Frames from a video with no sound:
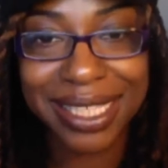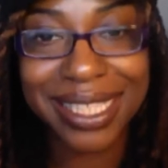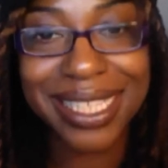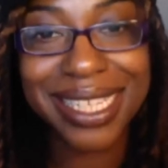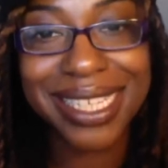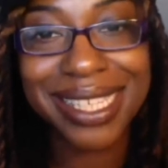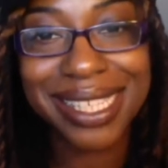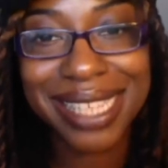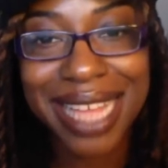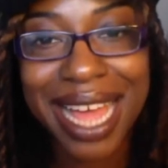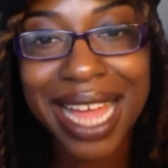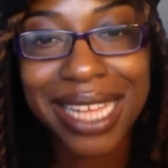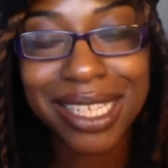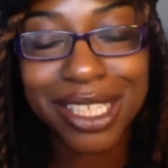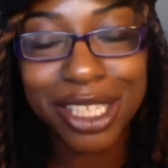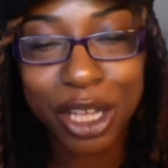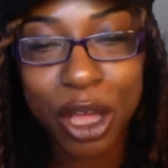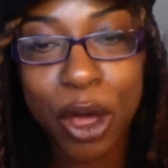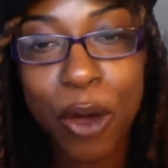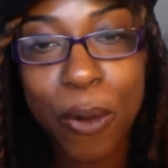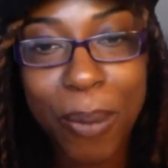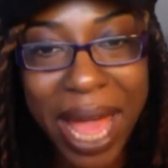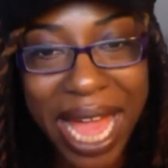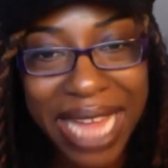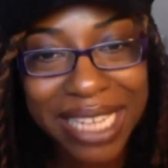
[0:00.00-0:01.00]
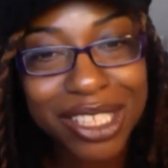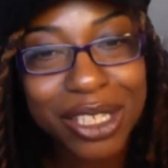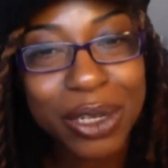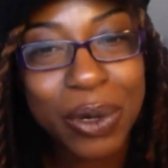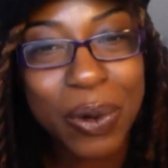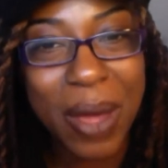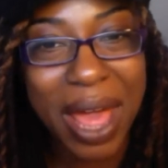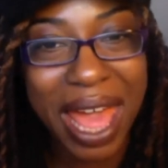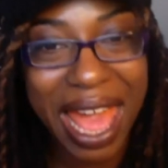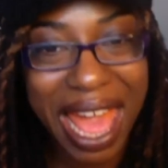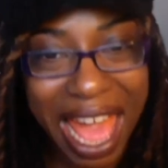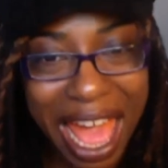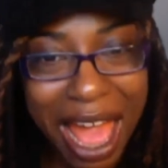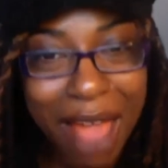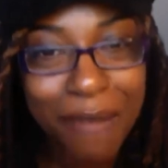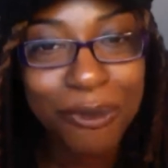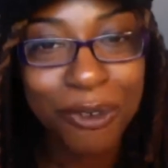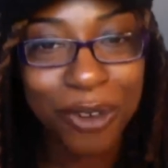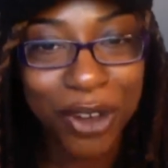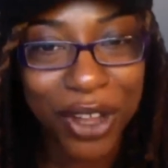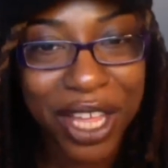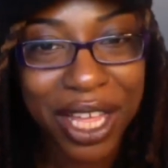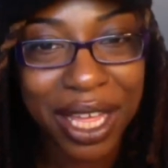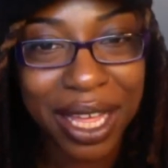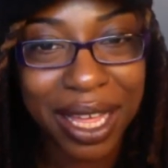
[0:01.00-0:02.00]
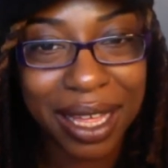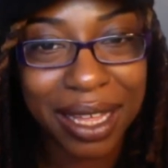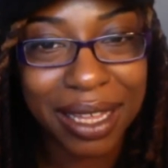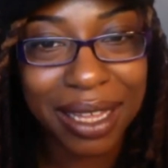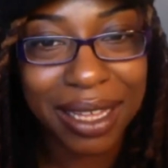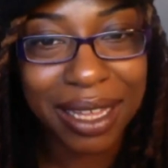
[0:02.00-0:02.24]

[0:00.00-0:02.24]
decide to go back to Africa,